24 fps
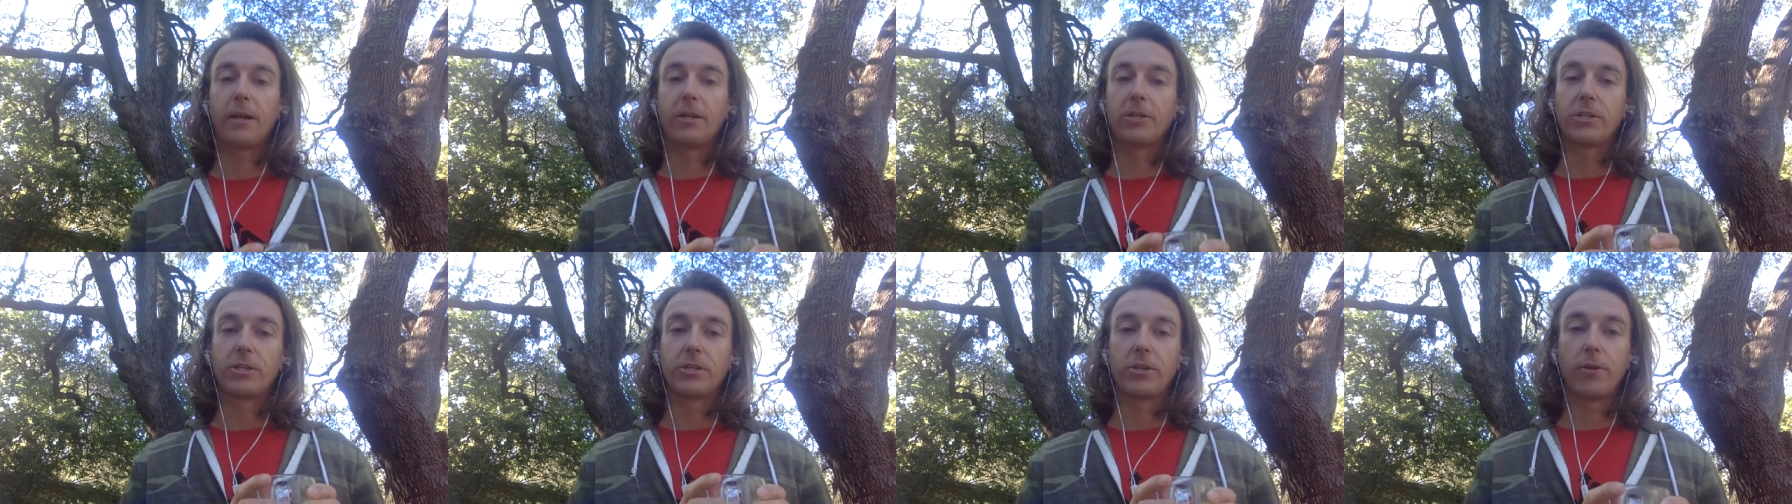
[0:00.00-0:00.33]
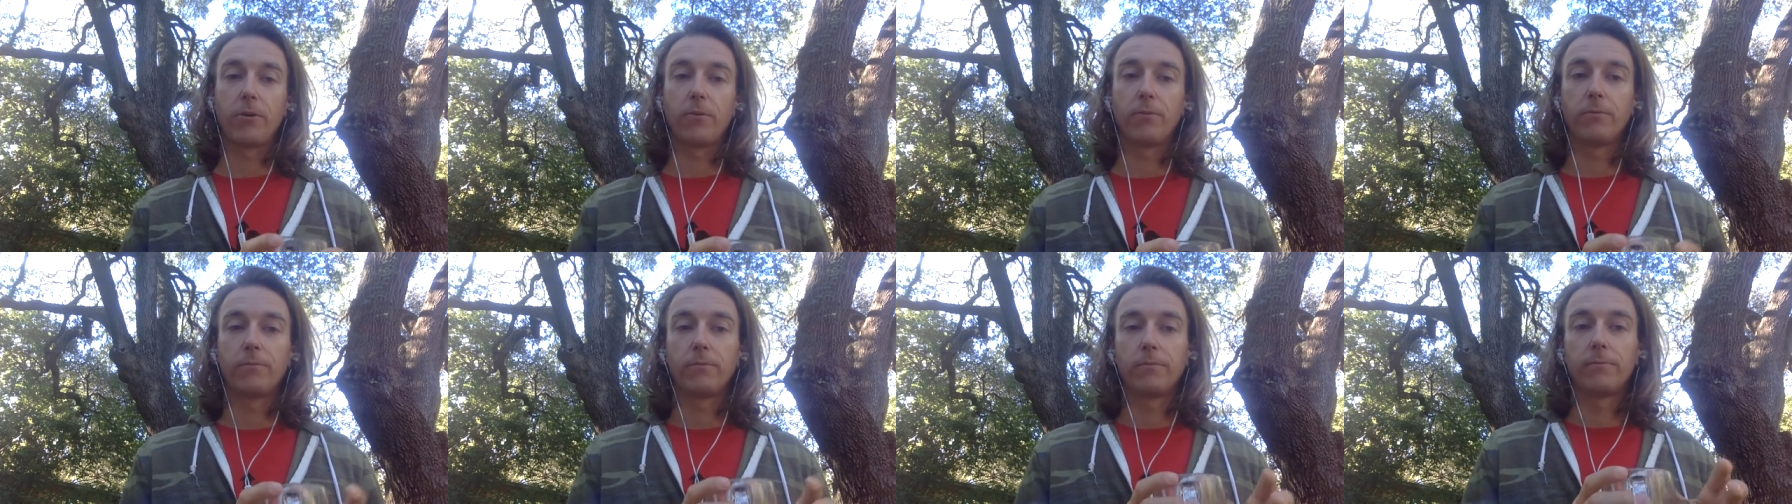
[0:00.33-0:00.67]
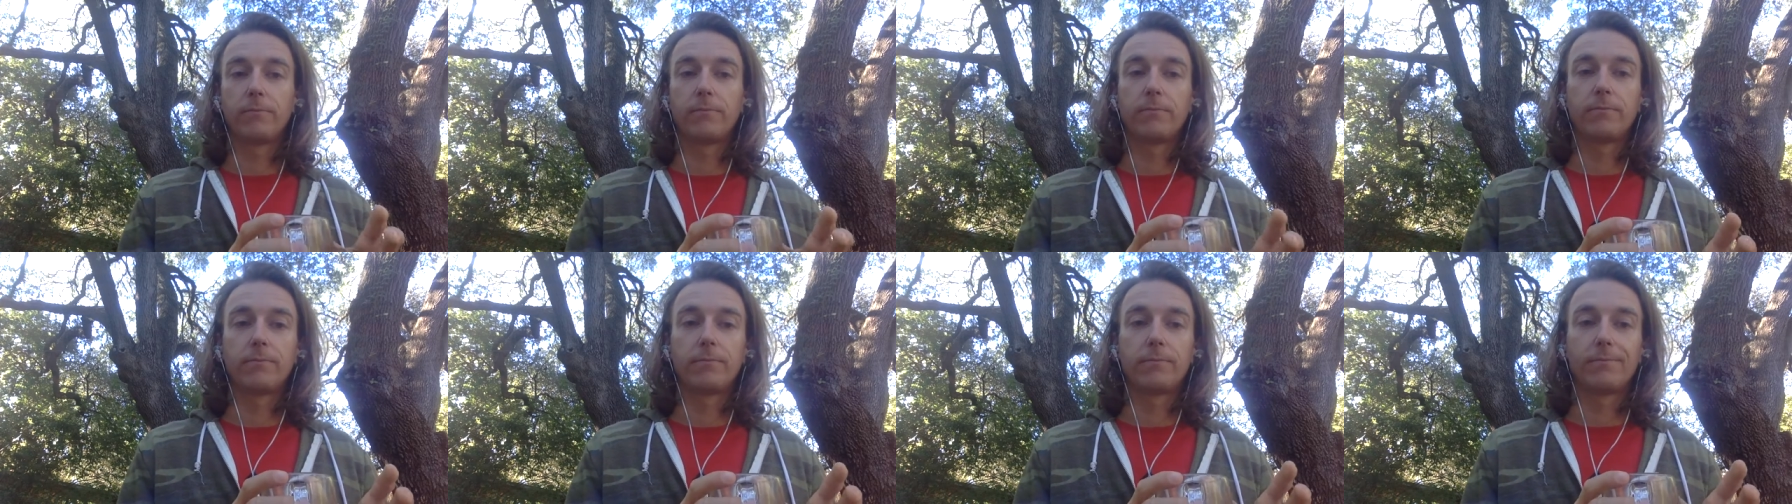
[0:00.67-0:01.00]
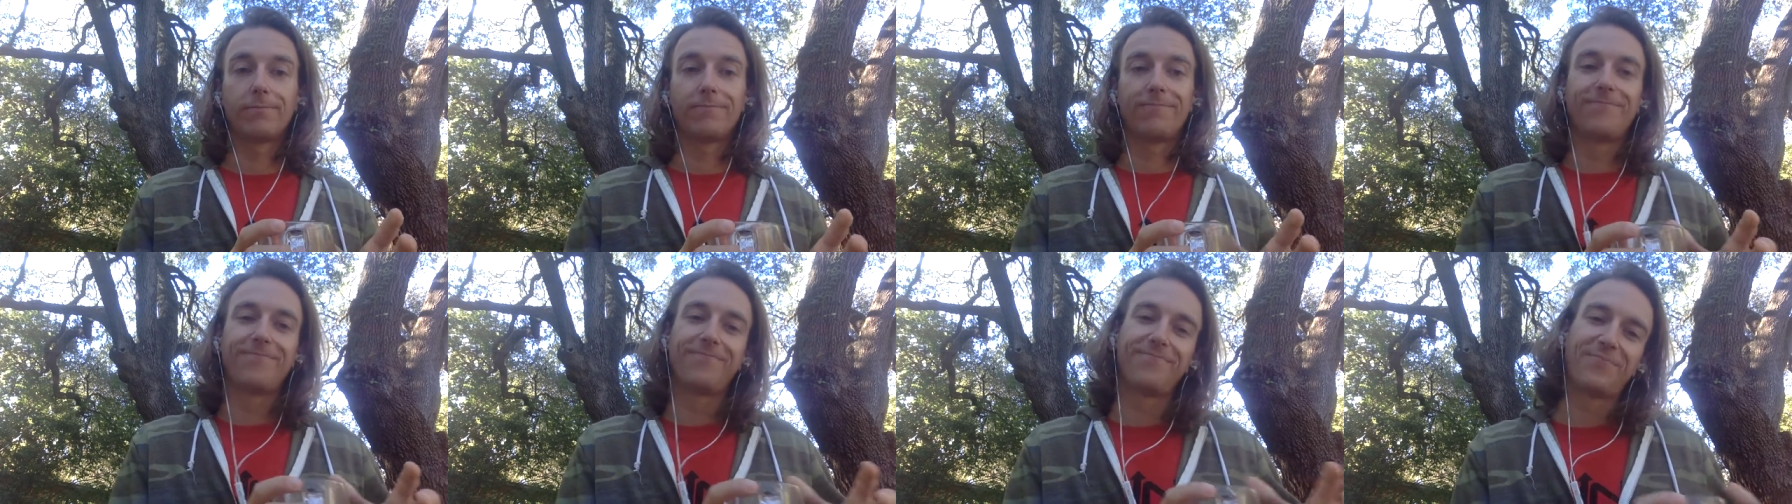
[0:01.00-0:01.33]
so
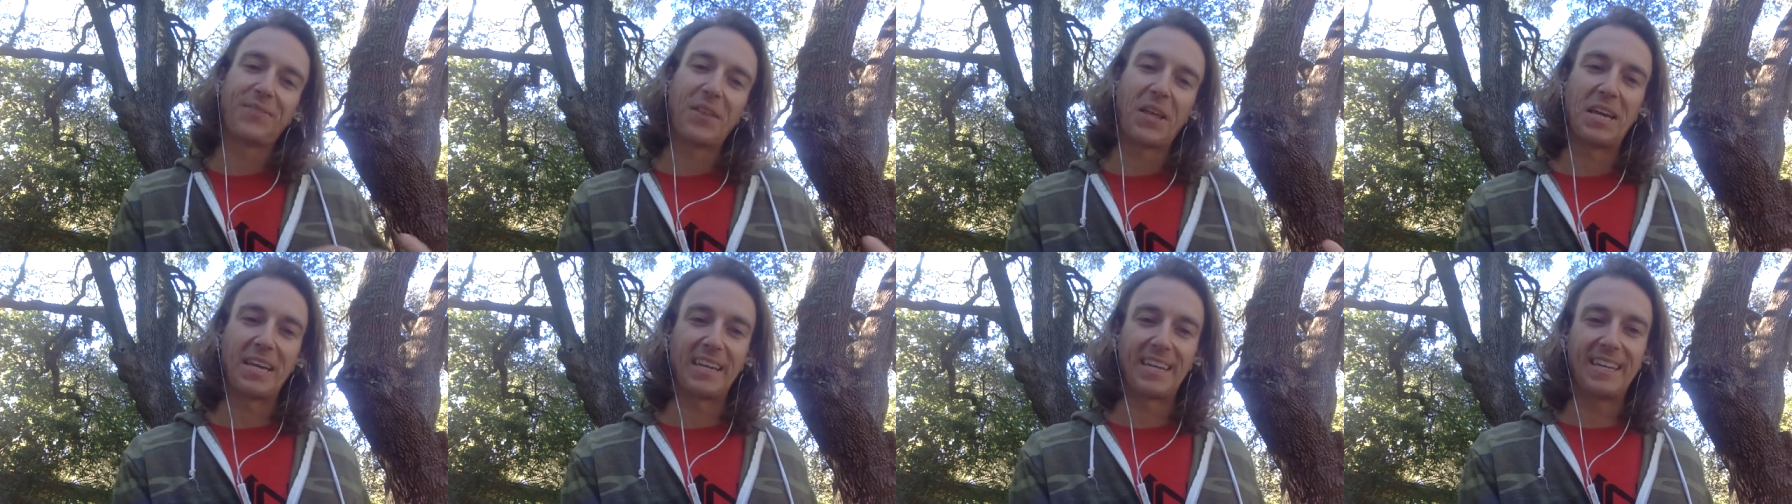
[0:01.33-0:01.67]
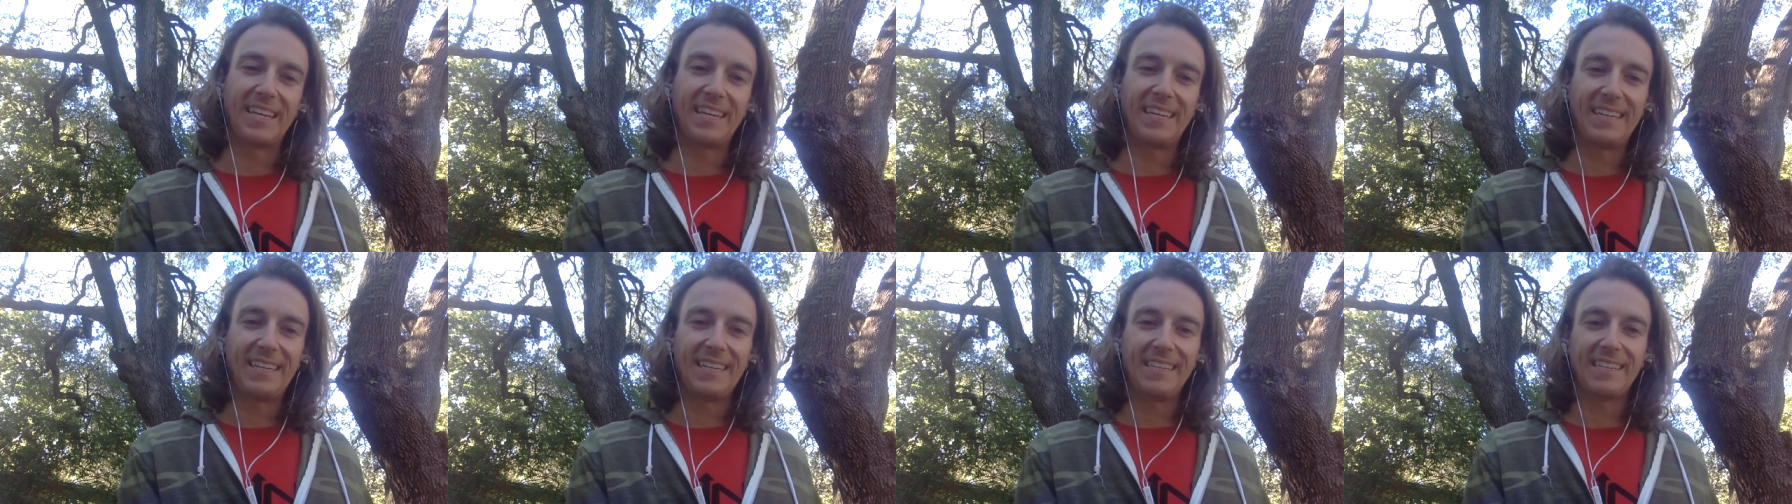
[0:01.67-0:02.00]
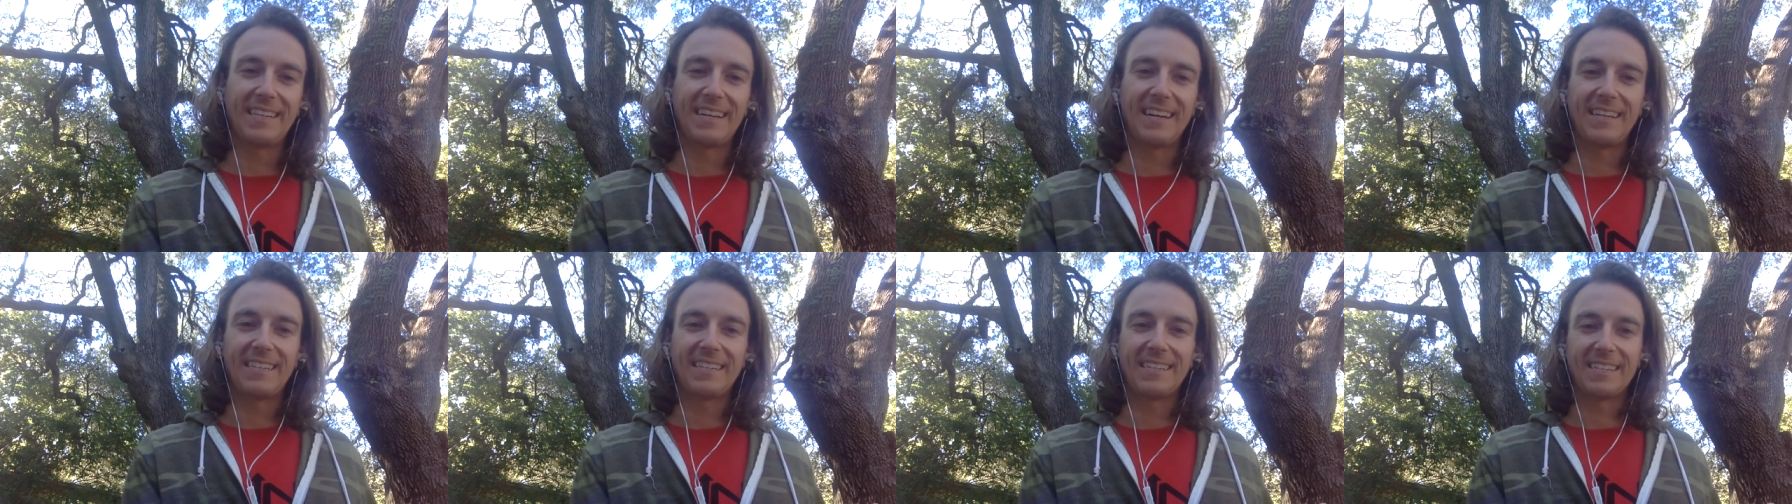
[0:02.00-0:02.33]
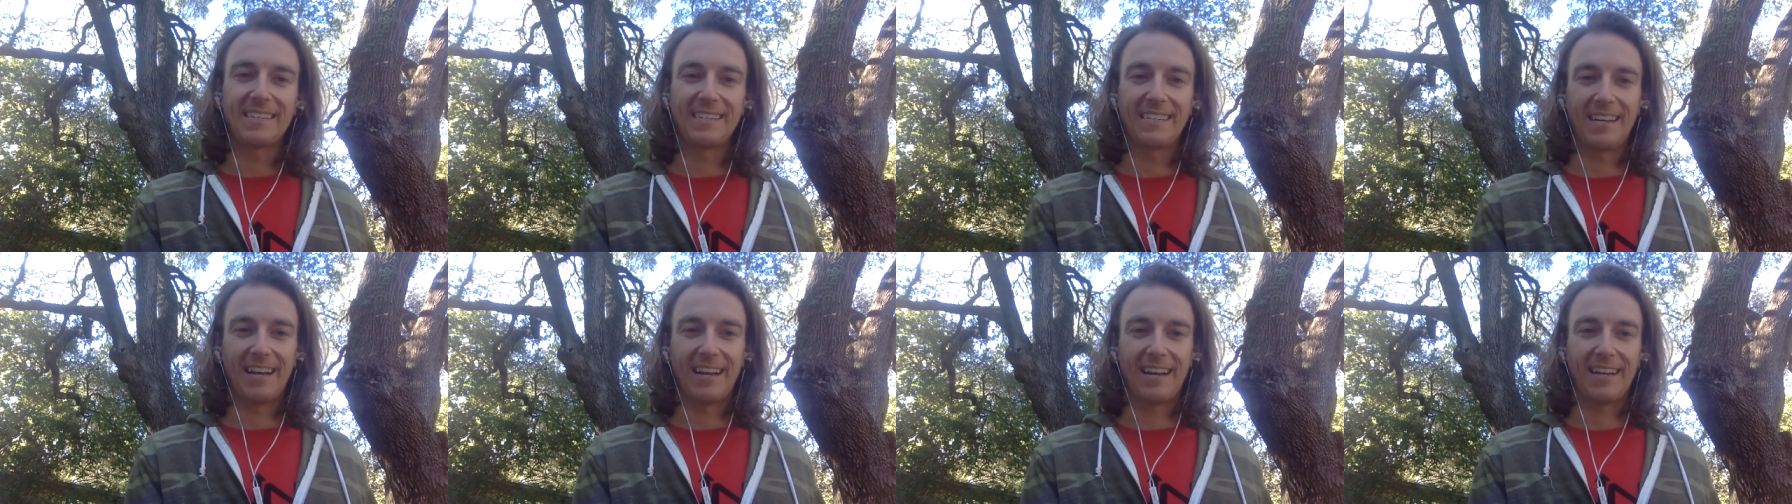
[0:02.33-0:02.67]
geeky science
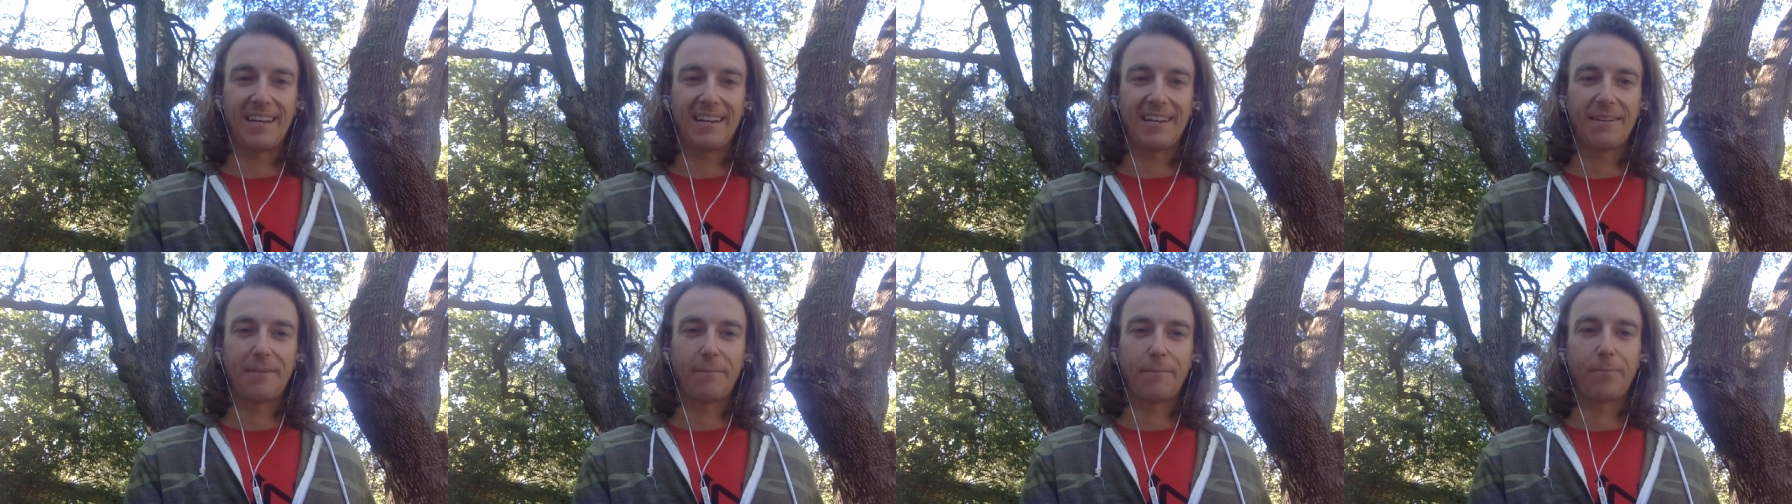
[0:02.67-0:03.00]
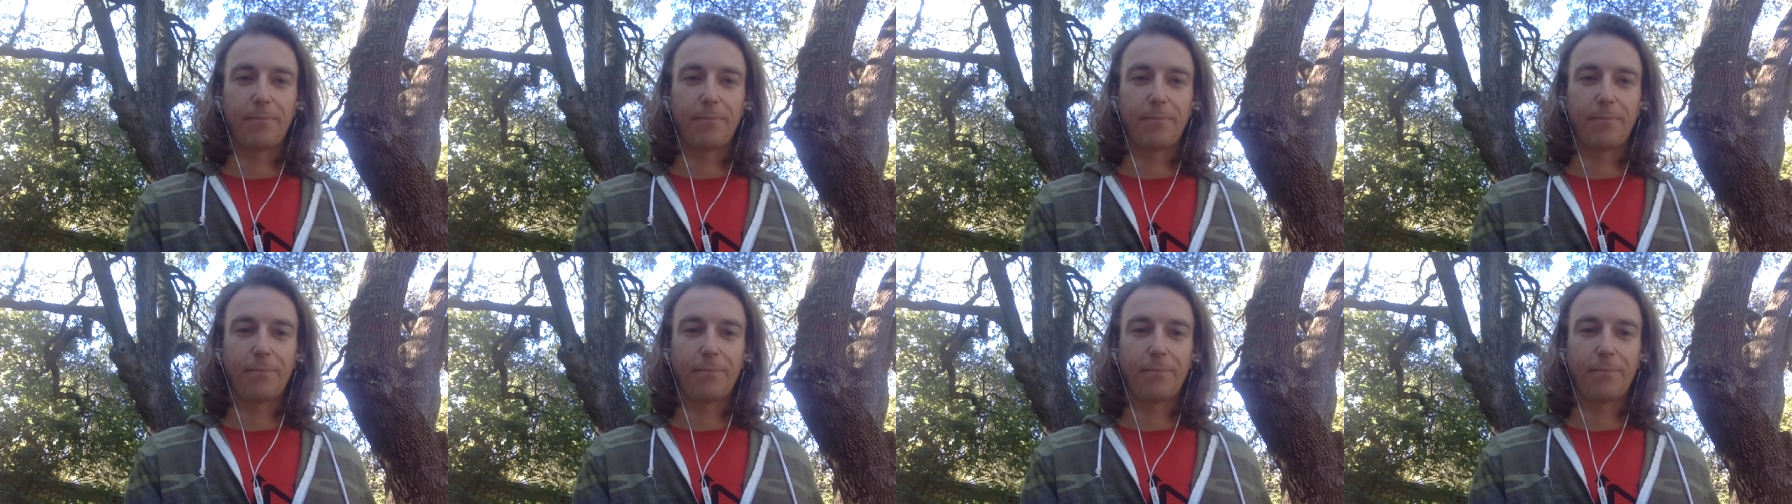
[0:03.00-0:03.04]
aside